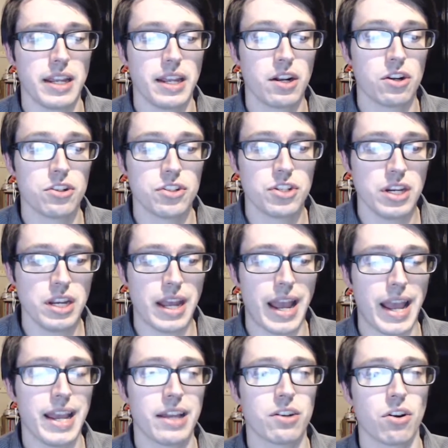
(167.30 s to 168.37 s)
energy,
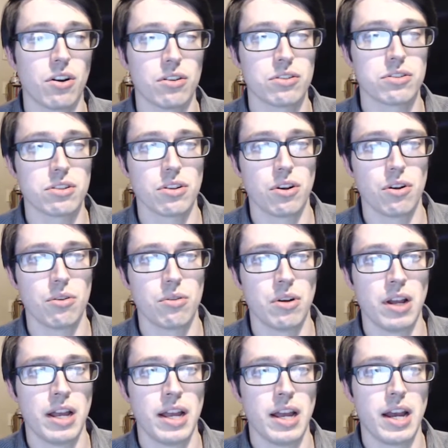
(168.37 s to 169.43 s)
and also
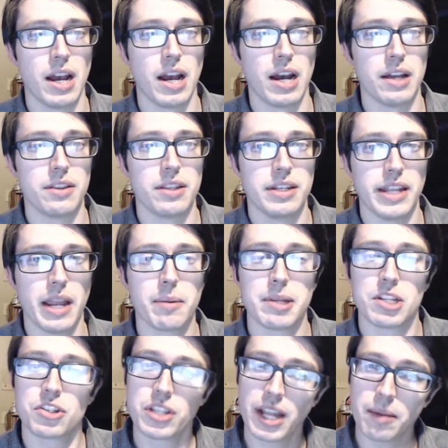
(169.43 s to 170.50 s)
the
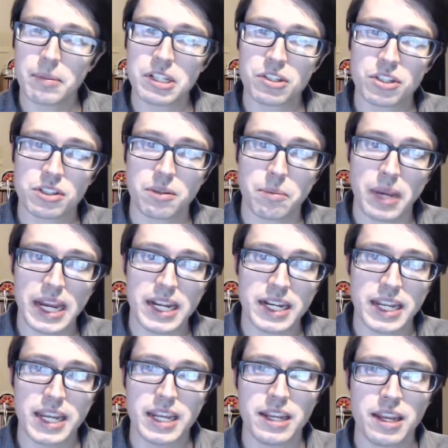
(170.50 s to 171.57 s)
damage. The damage is the
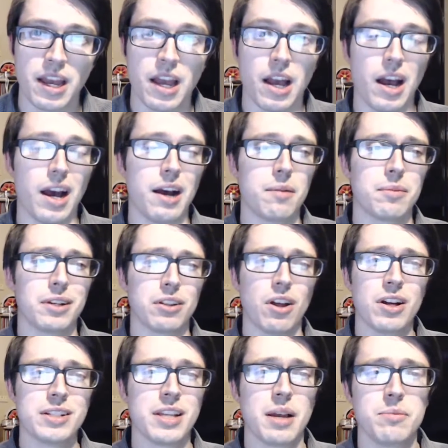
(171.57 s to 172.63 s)
main key. A
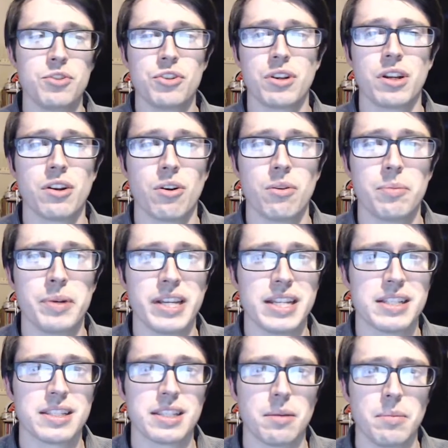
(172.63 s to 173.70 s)
lot of times you can go up
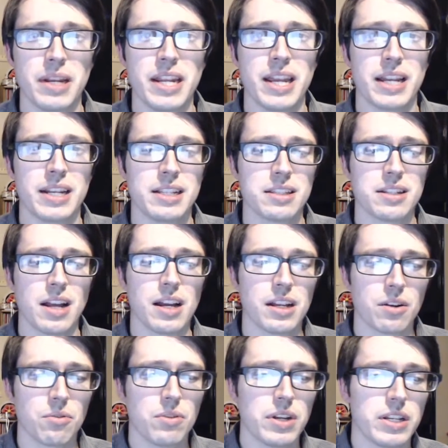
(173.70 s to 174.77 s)
against somebody and it's
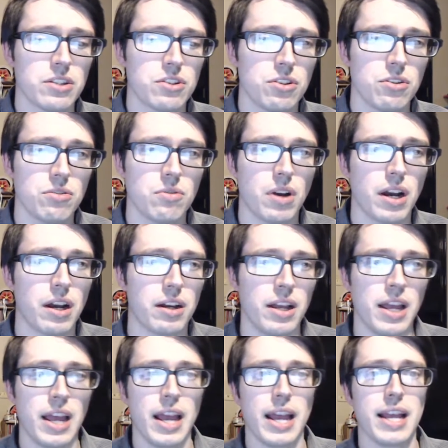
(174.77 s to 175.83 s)
not going to,
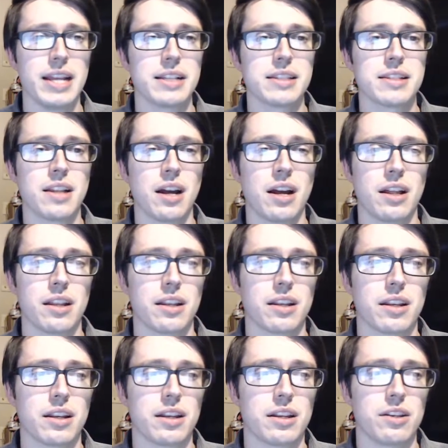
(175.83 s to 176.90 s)

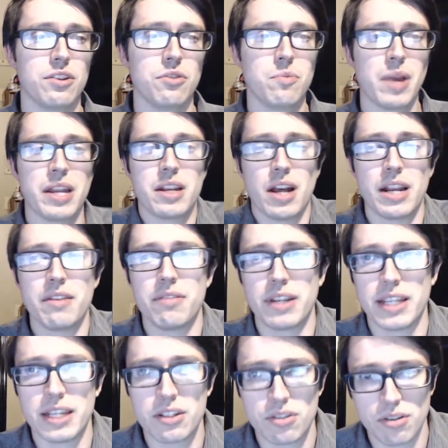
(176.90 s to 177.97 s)
you may not
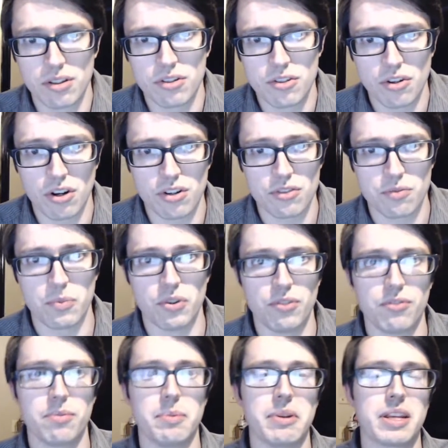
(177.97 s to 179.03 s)
even get to the charge
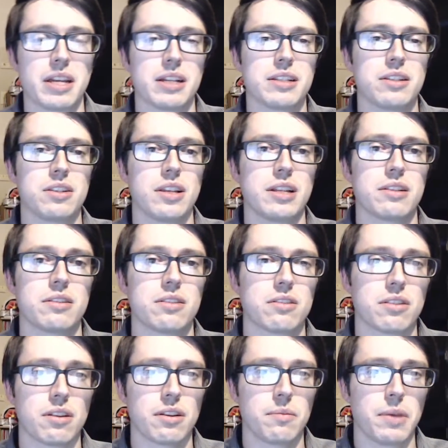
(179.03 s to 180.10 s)
move because
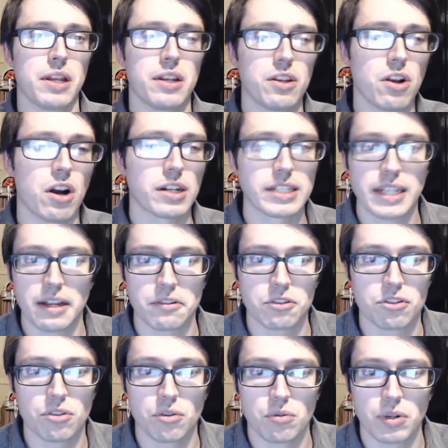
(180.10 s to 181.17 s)
it's getting knocked
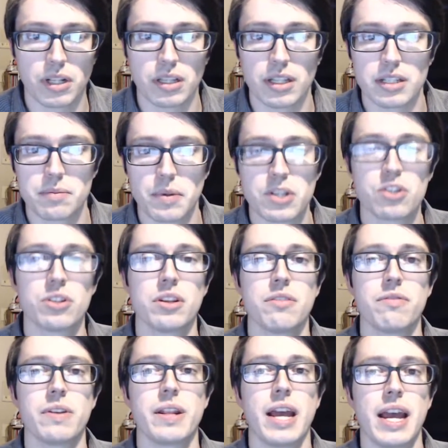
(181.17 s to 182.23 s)
down so quickly, especially
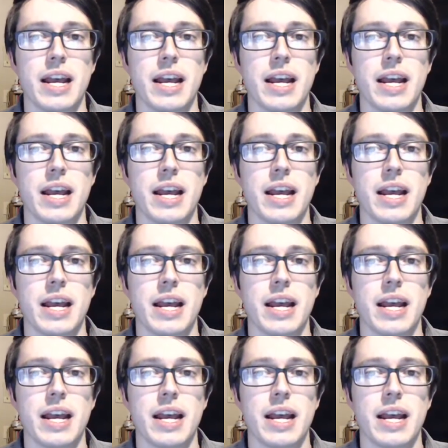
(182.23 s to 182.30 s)
if it